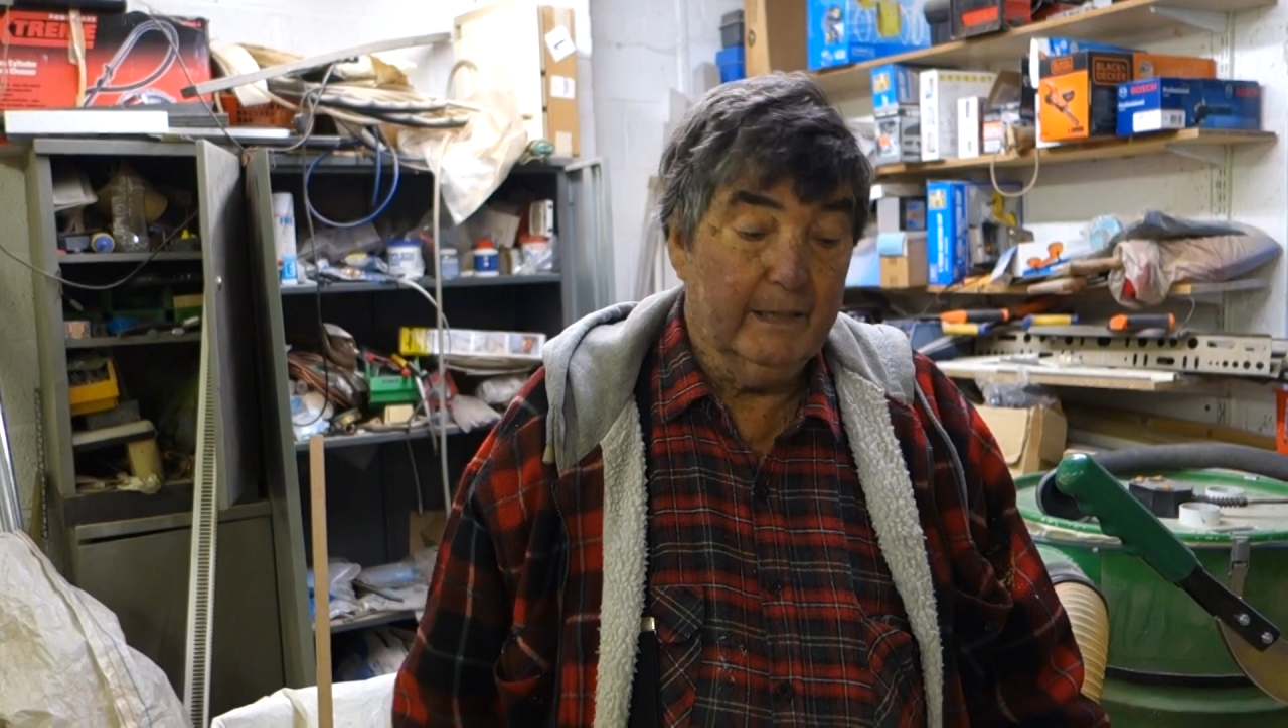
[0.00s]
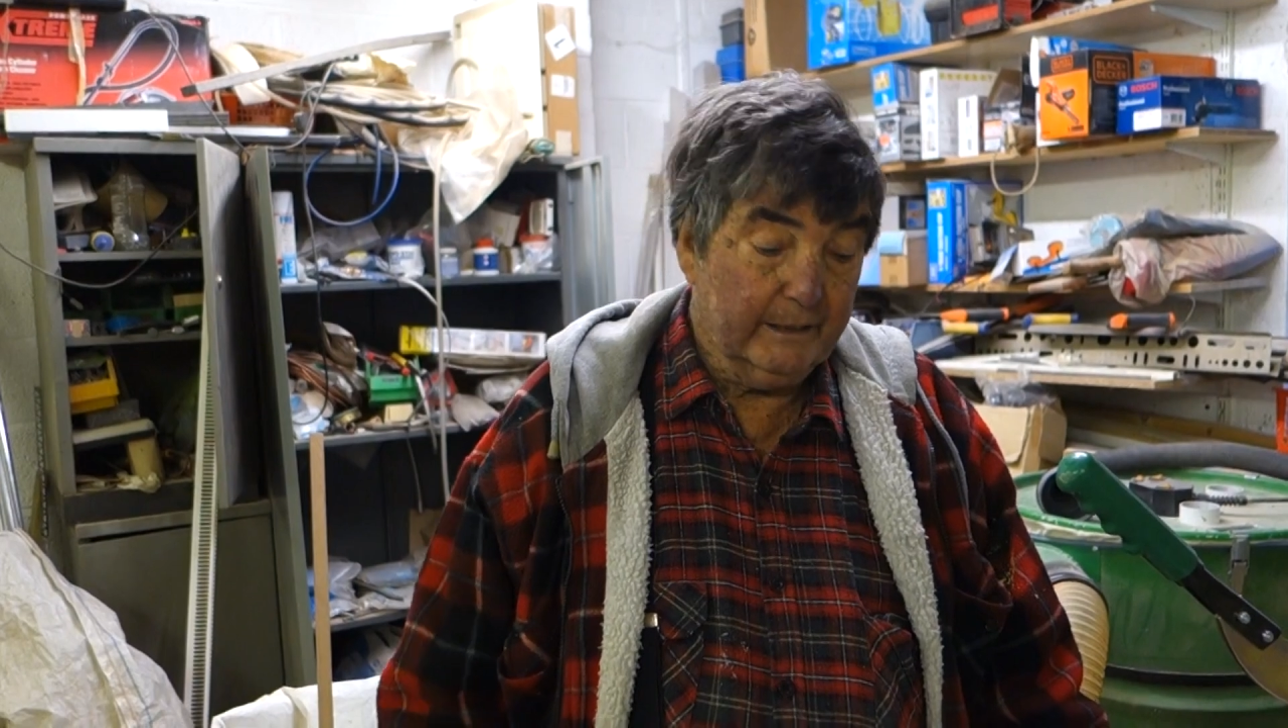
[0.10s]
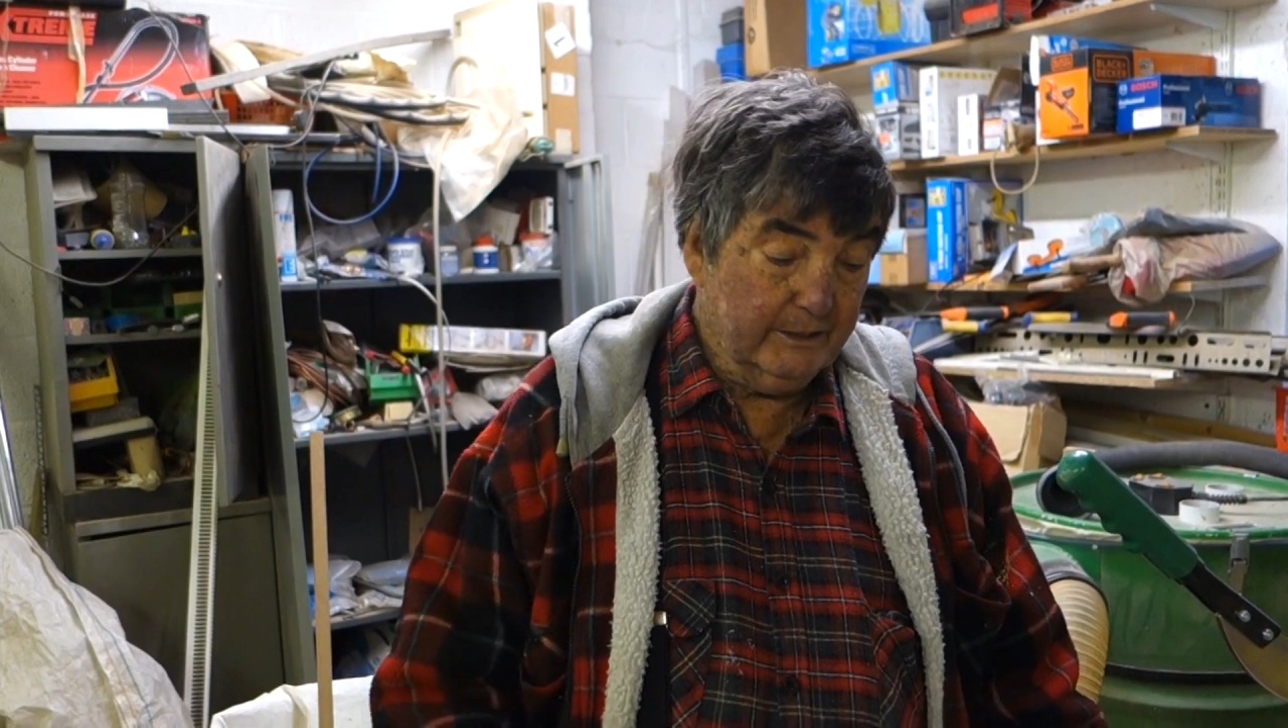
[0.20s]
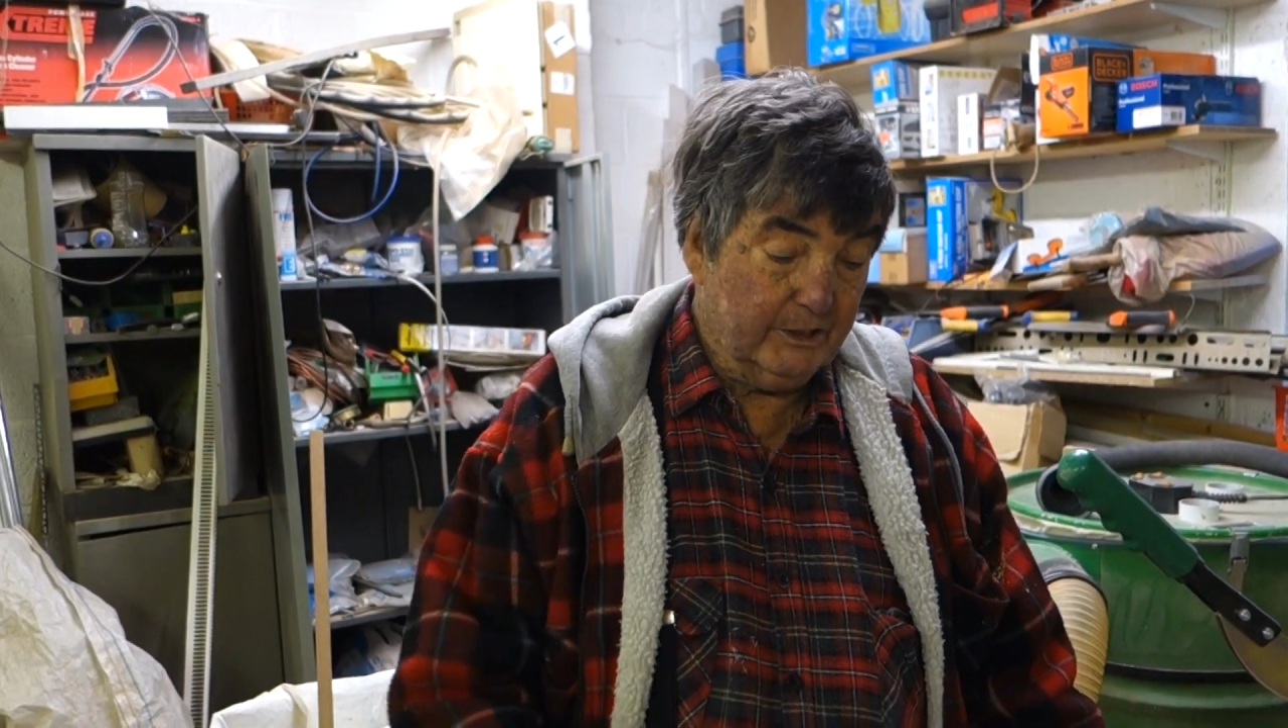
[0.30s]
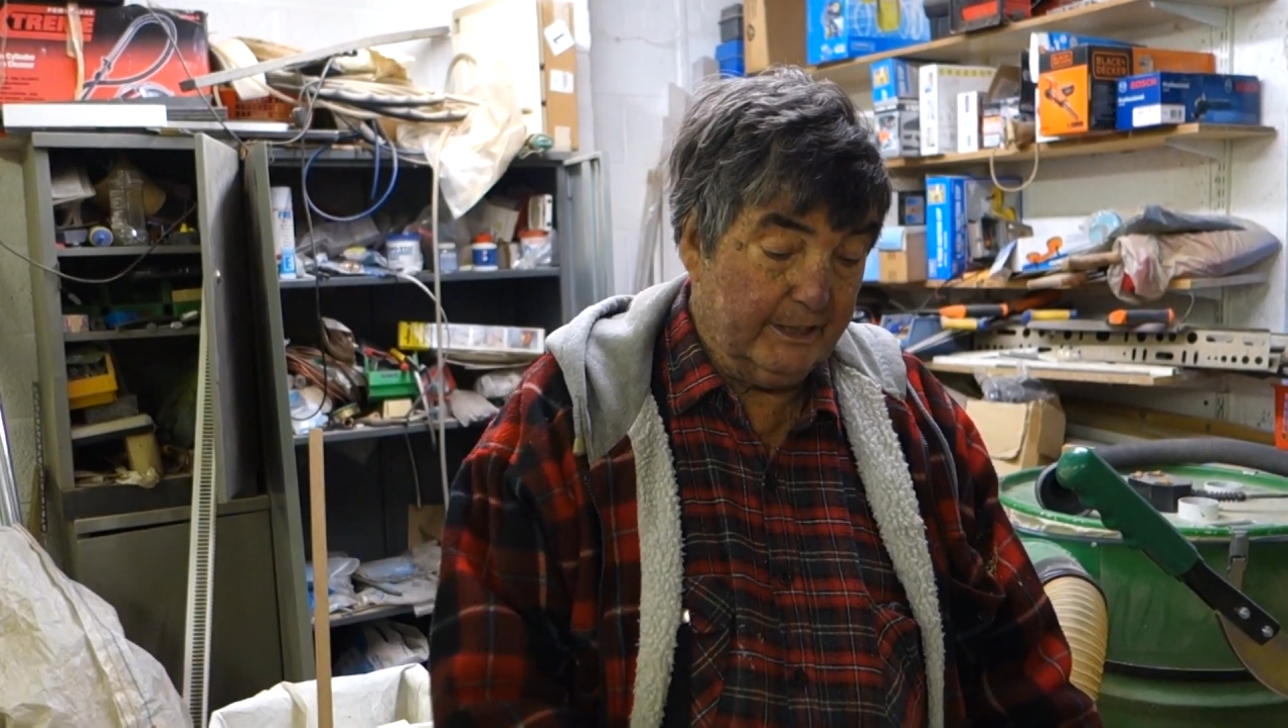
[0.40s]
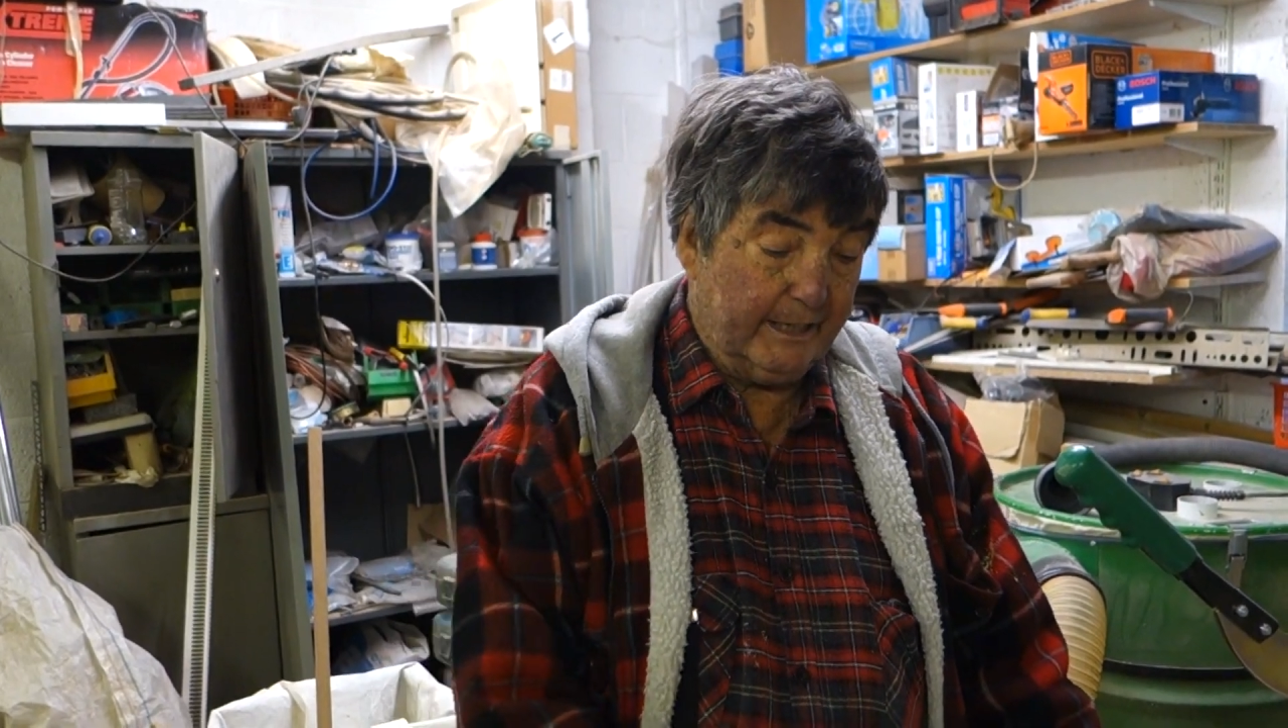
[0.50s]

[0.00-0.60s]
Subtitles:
consider